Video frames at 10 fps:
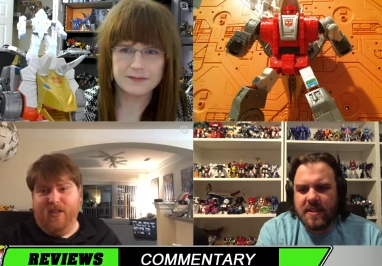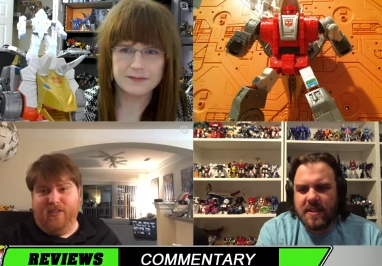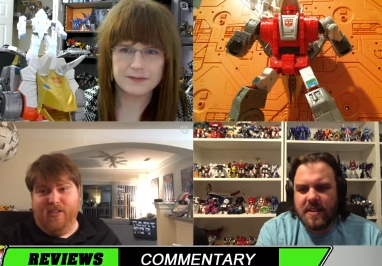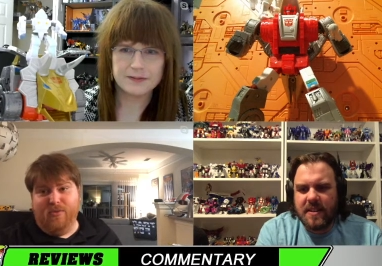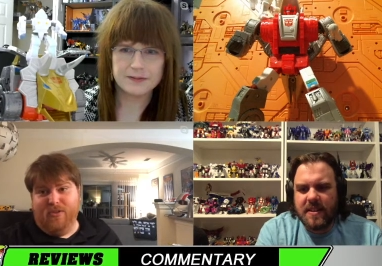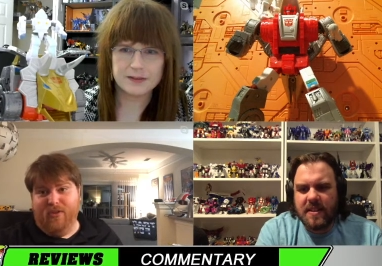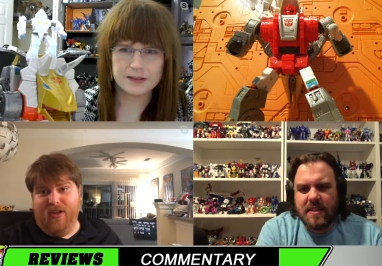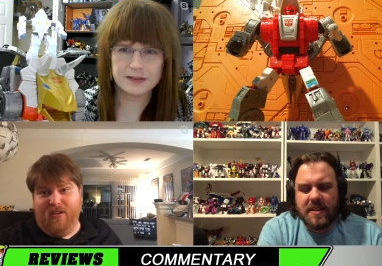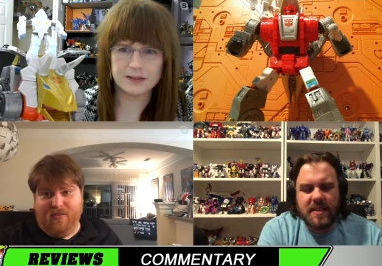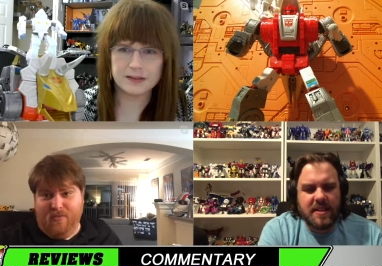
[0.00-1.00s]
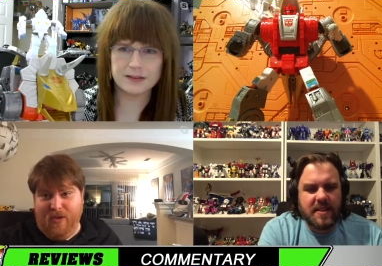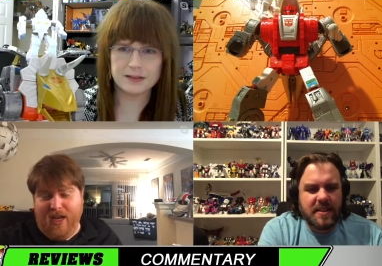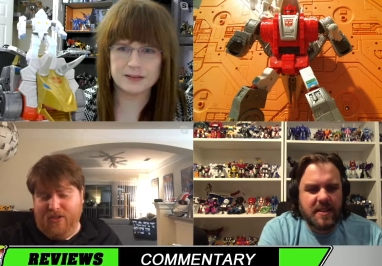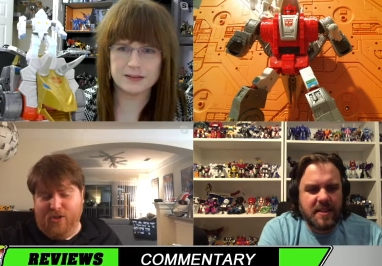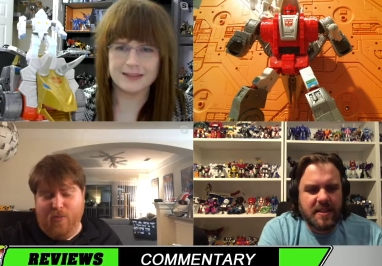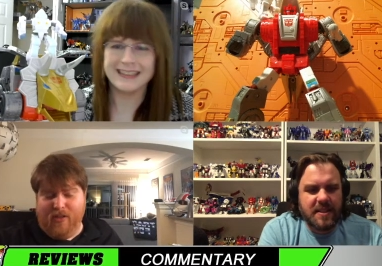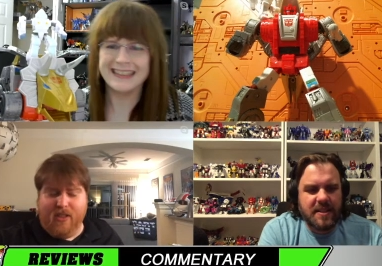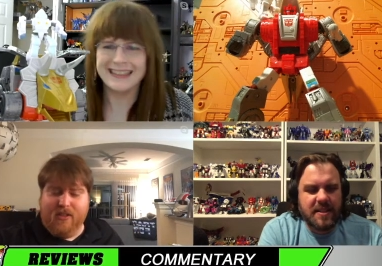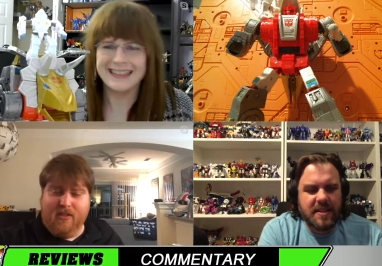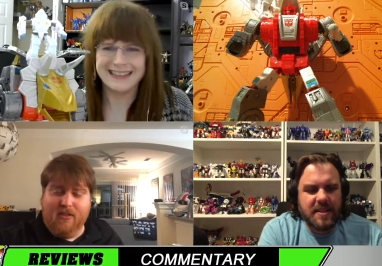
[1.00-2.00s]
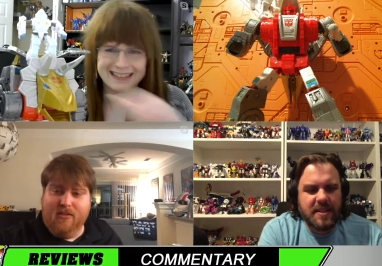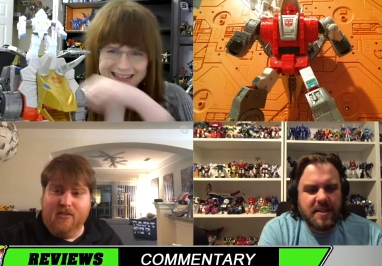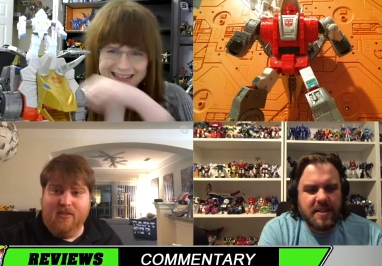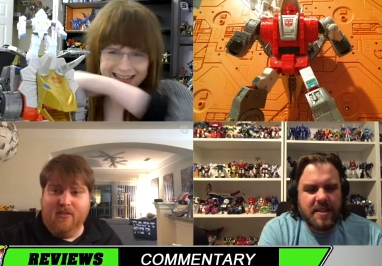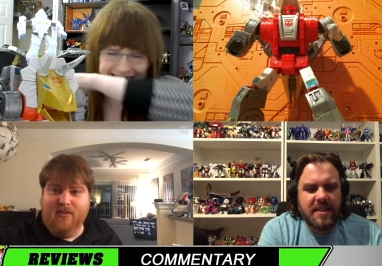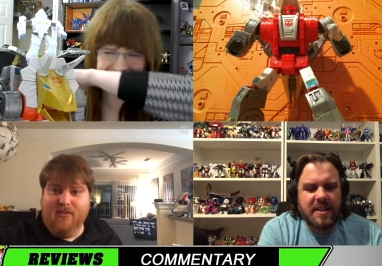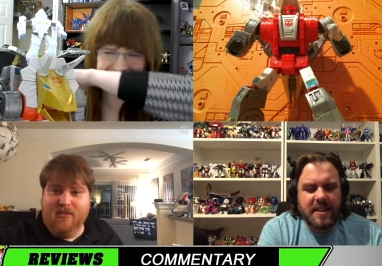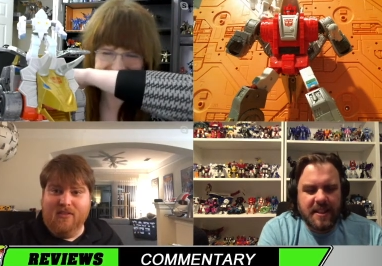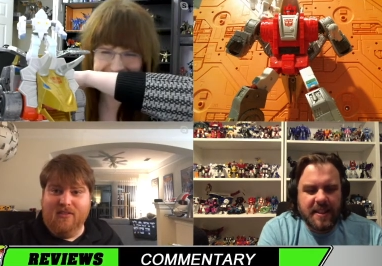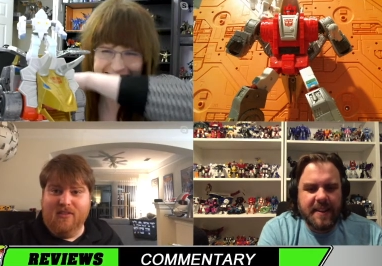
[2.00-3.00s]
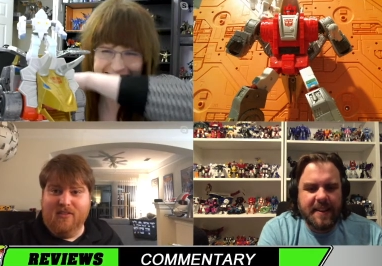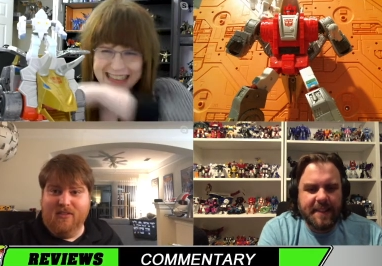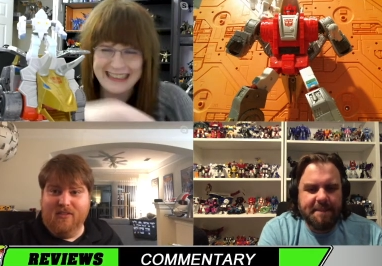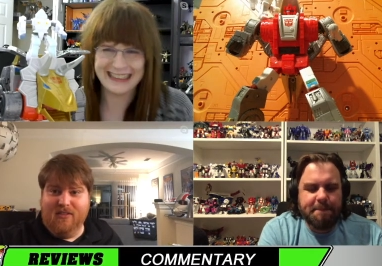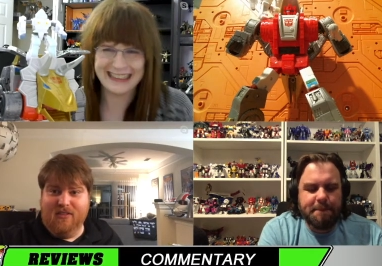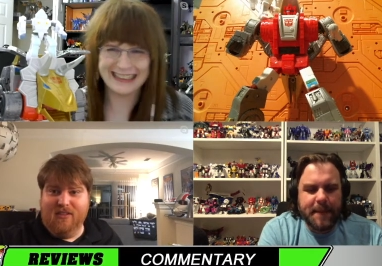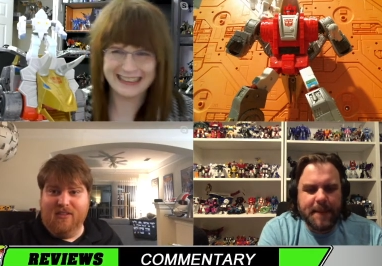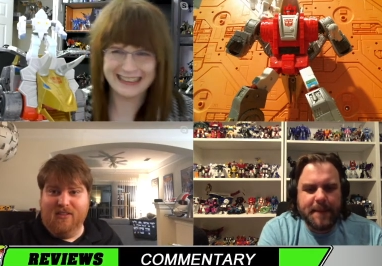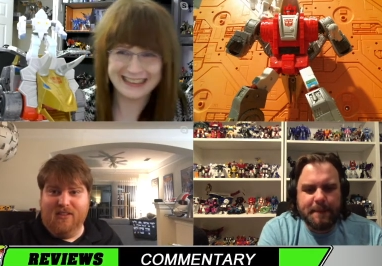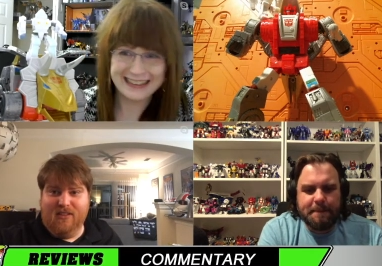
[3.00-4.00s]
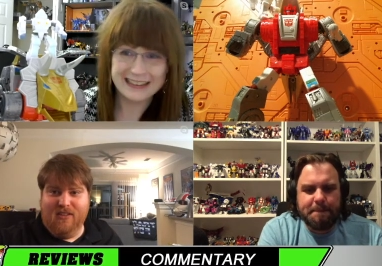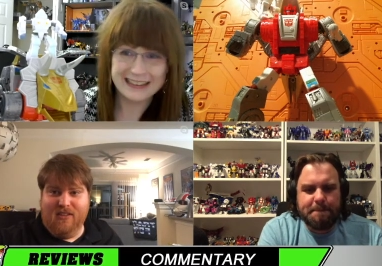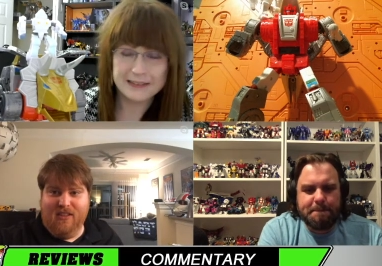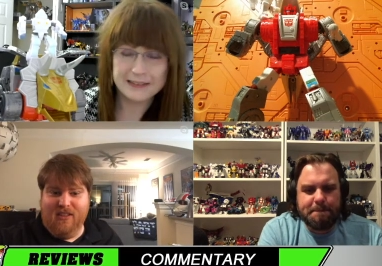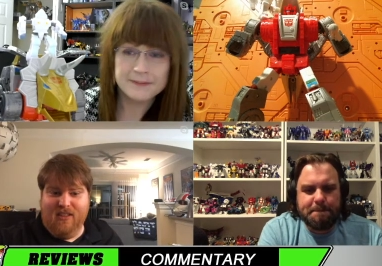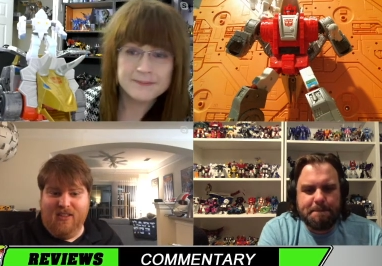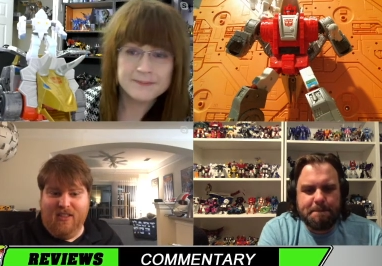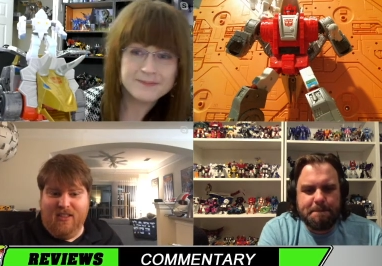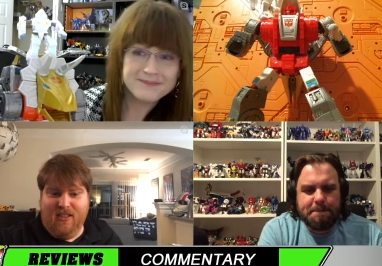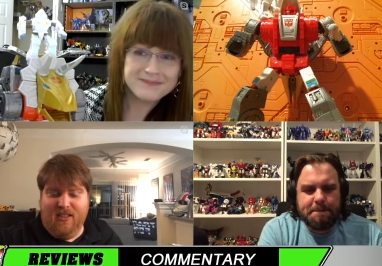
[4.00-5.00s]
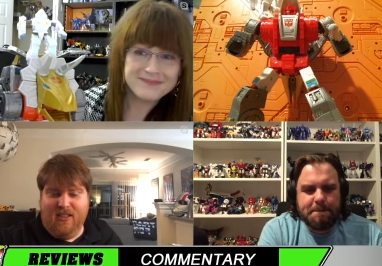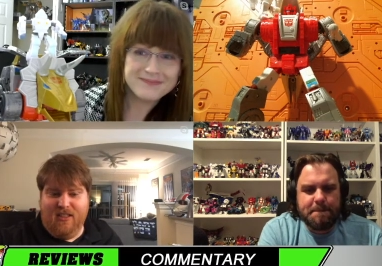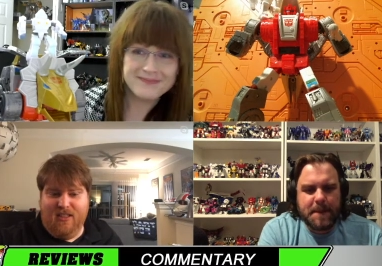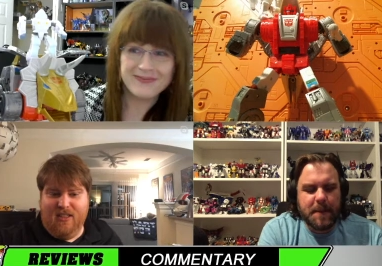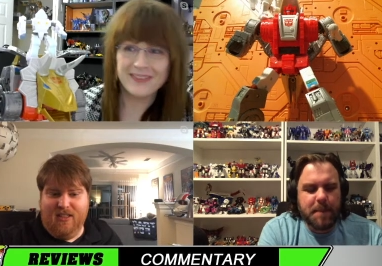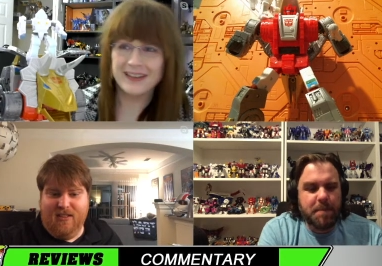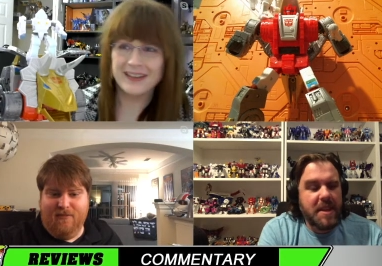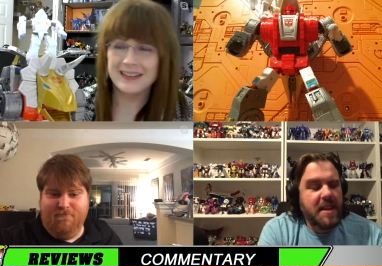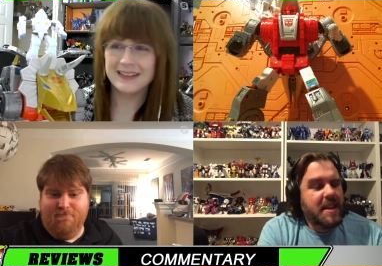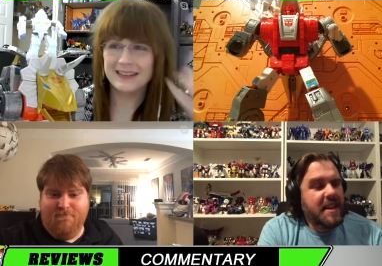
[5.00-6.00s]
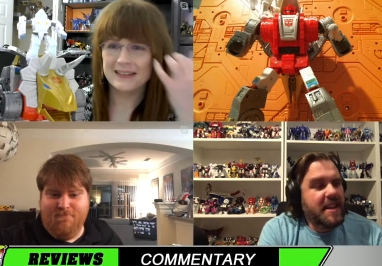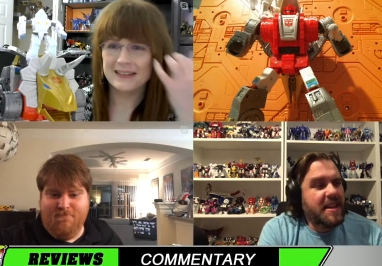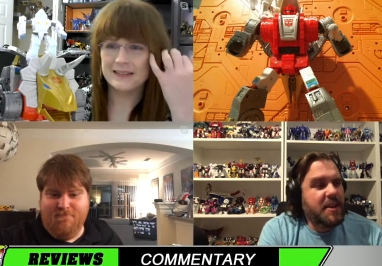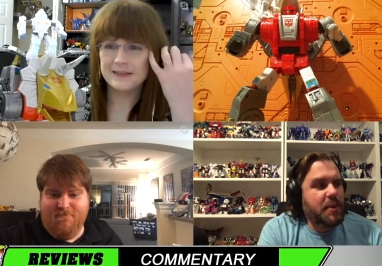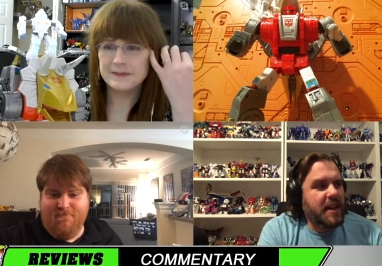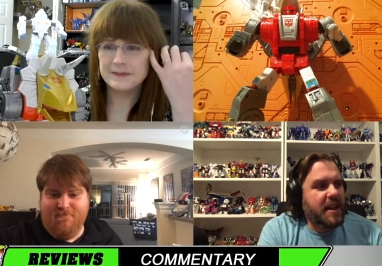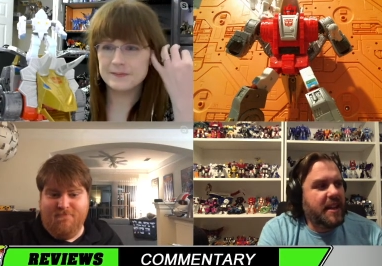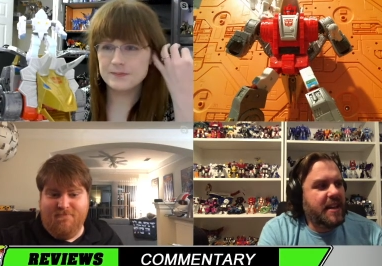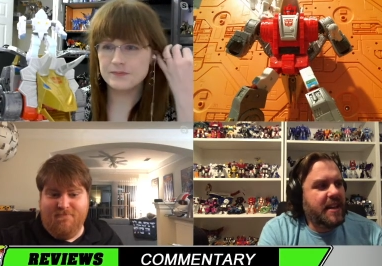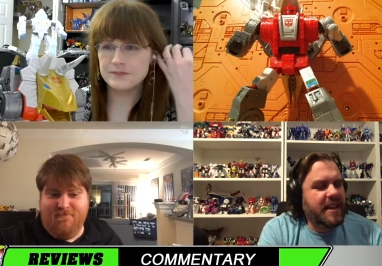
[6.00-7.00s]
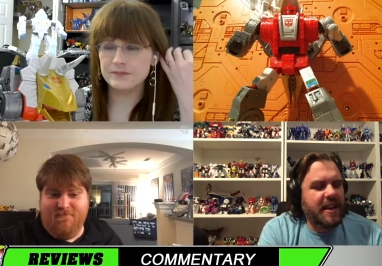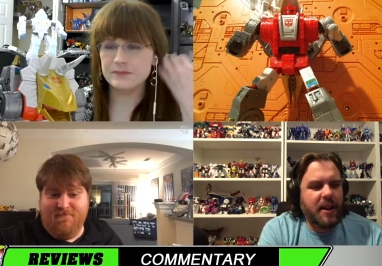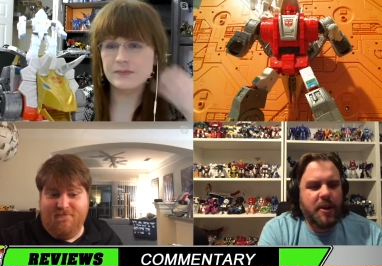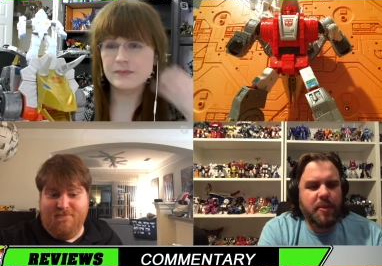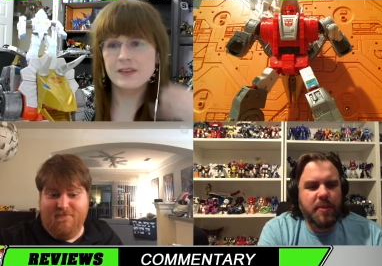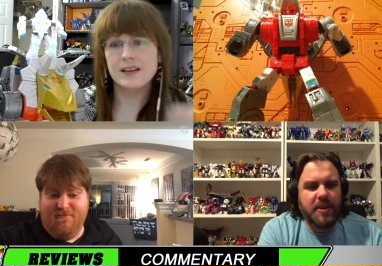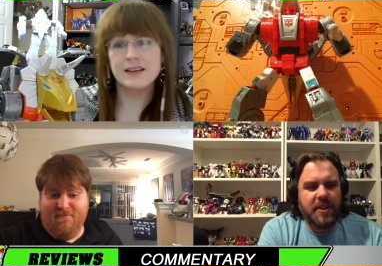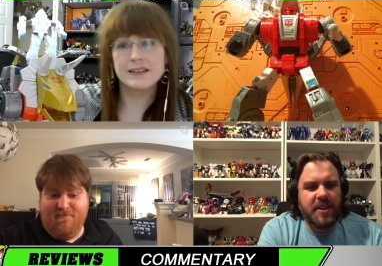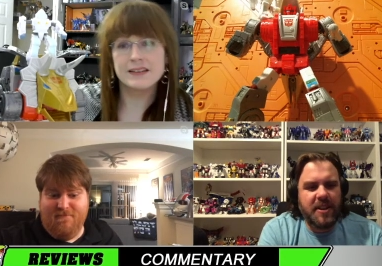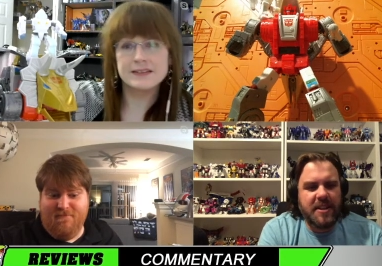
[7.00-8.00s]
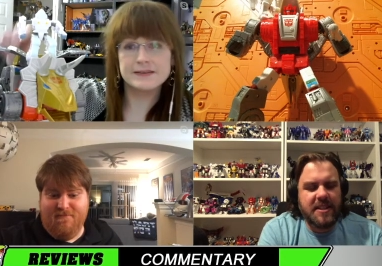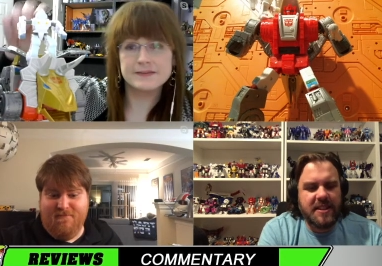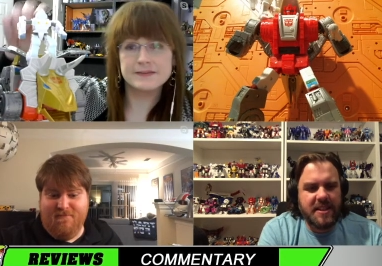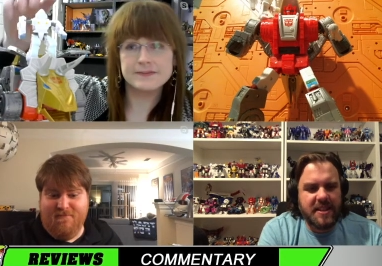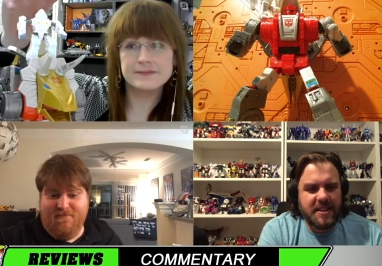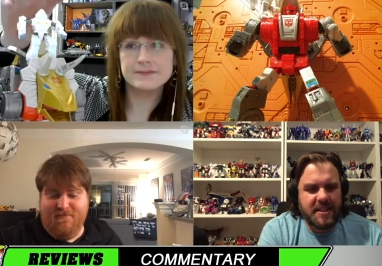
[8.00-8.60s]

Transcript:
Speaker 1: them around, and it was okay. We had a show about that.
Speaker 2: Yeah. Yeah. So, anyway, on to this